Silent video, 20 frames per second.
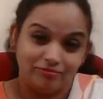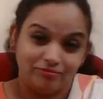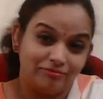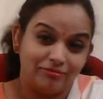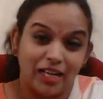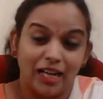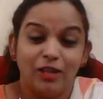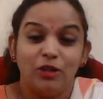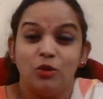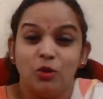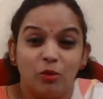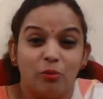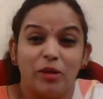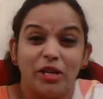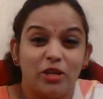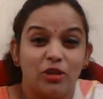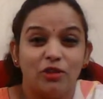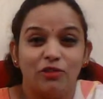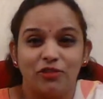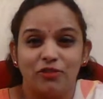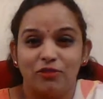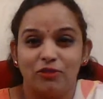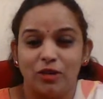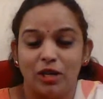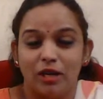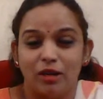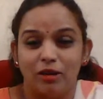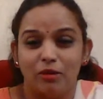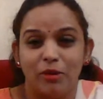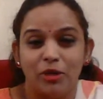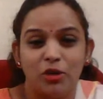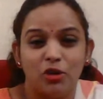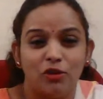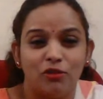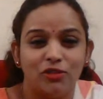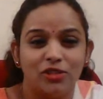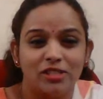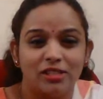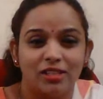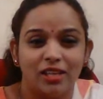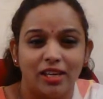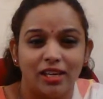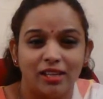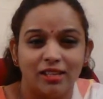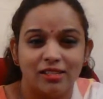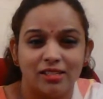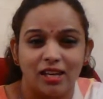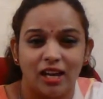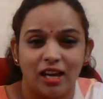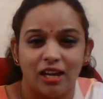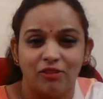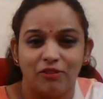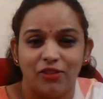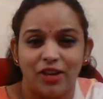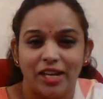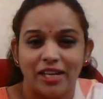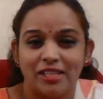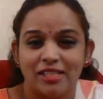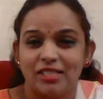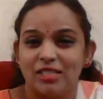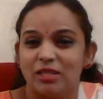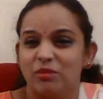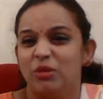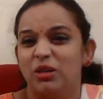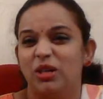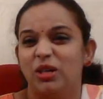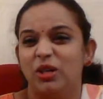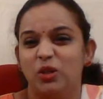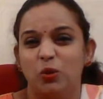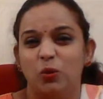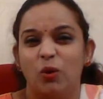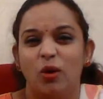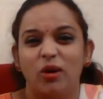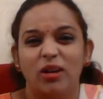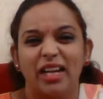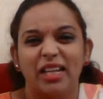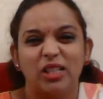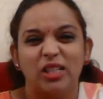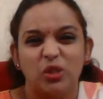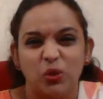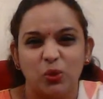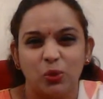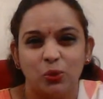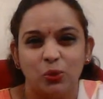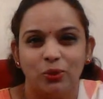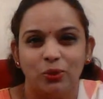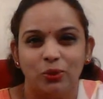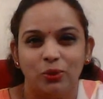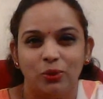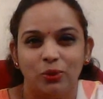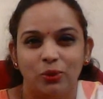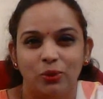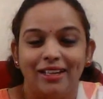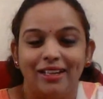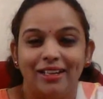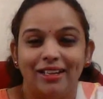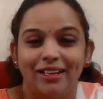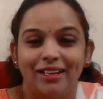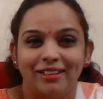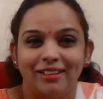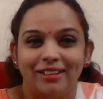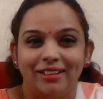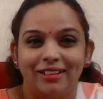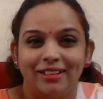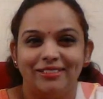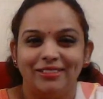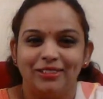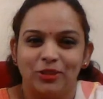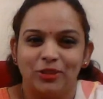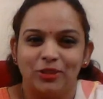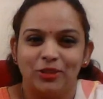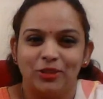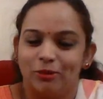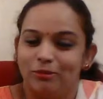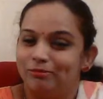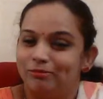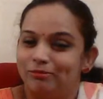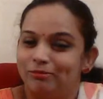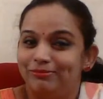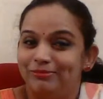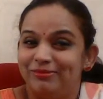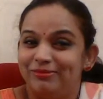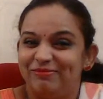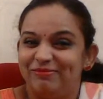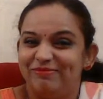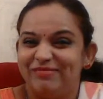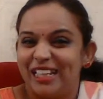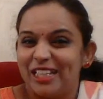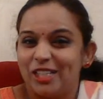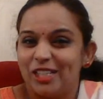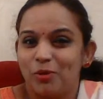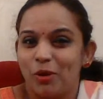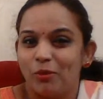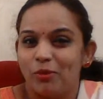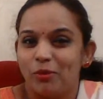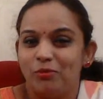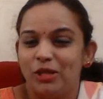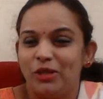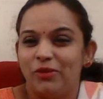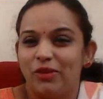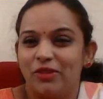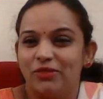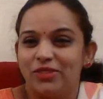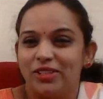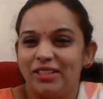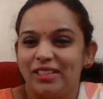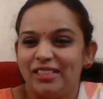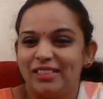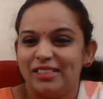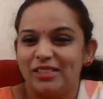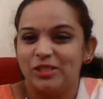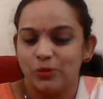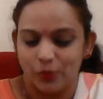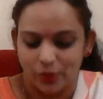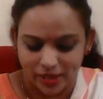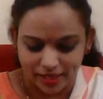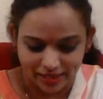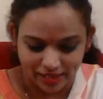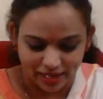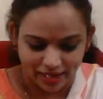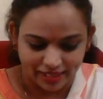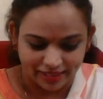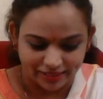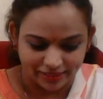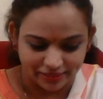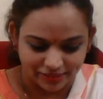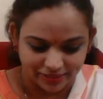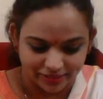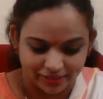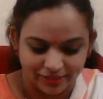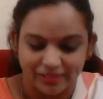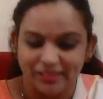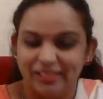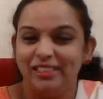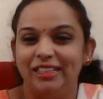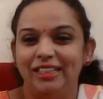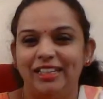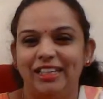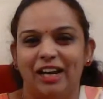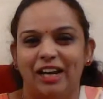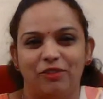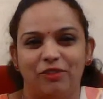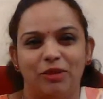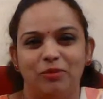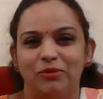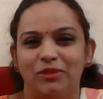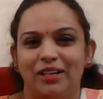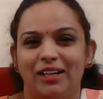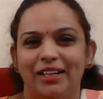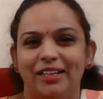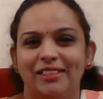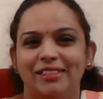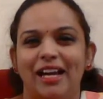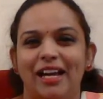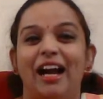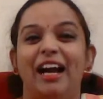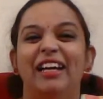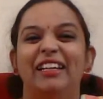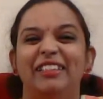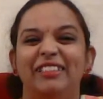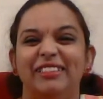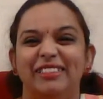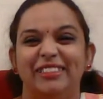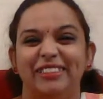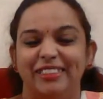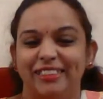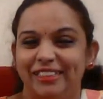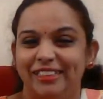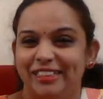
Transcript: I don't know, many of his things are very similar to what I do. So that's probably one of the reasons why I really love him, guys. I really